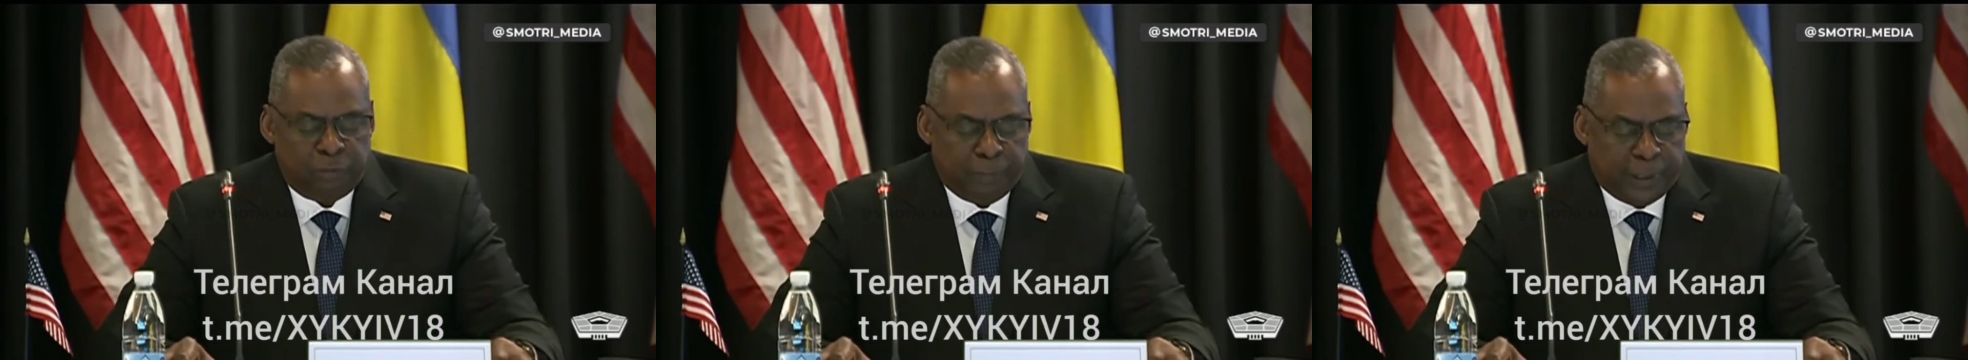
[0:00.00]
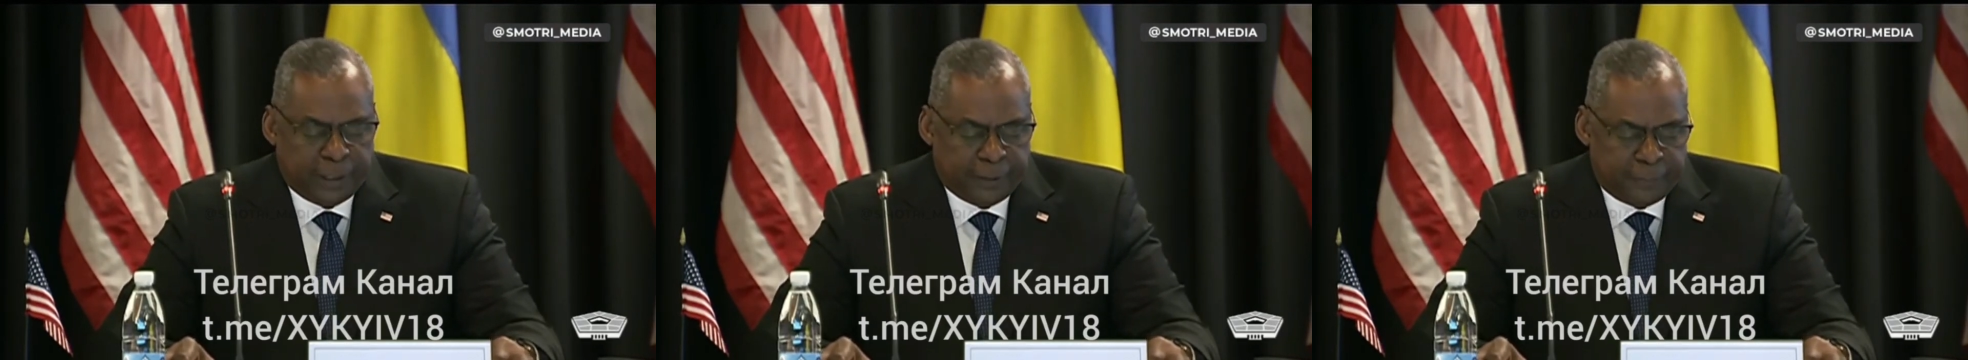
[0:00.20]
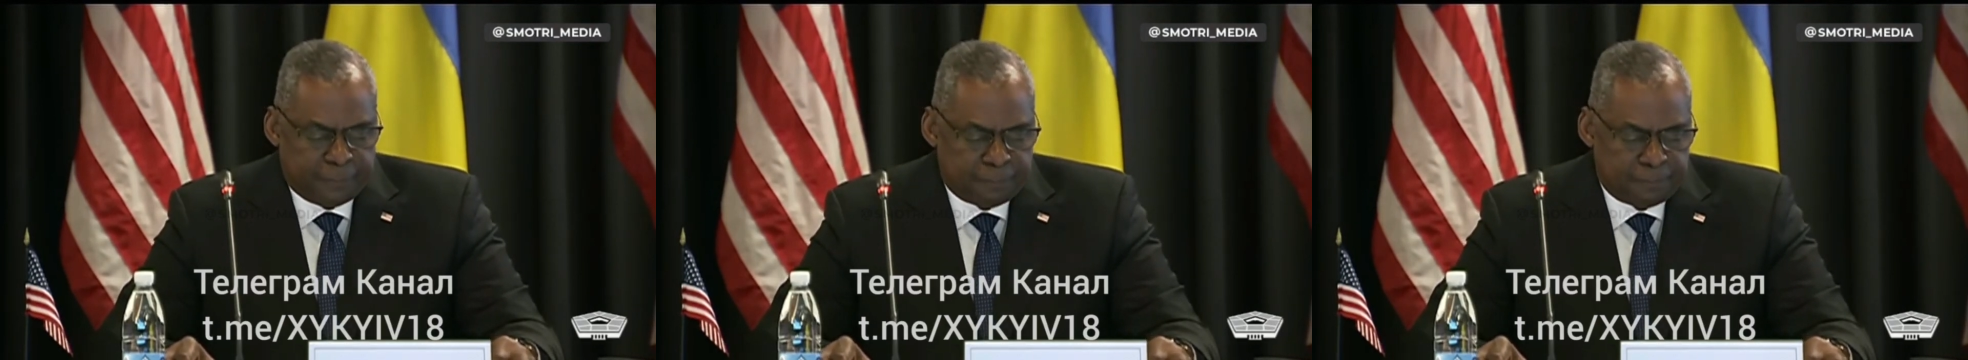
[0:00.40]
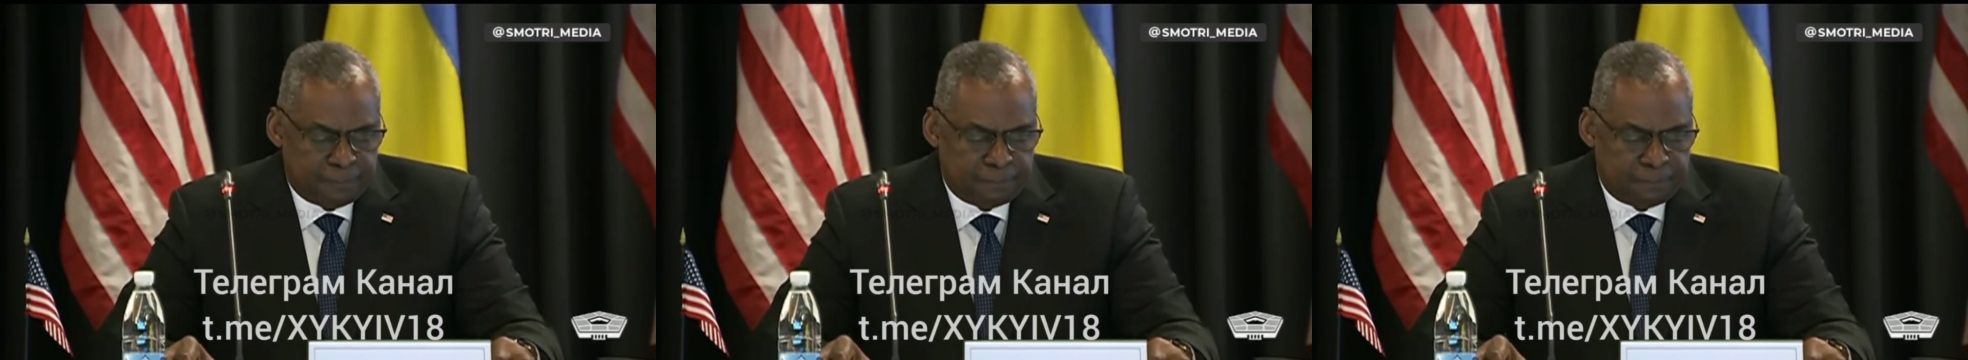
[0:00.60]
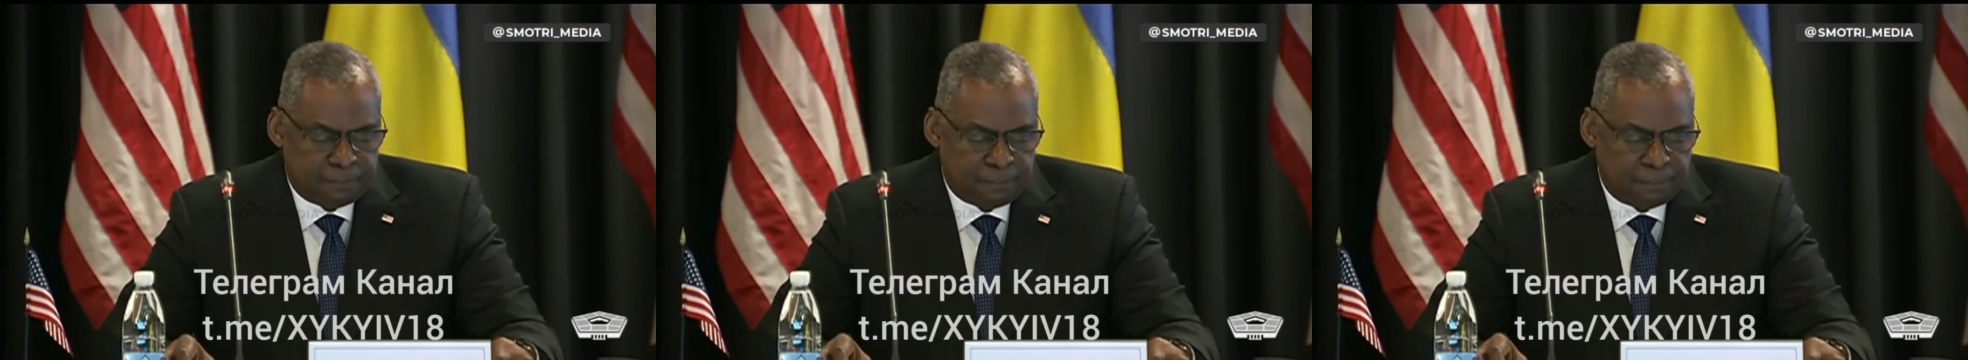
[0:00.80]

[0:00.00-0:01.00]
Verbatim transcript: we first met.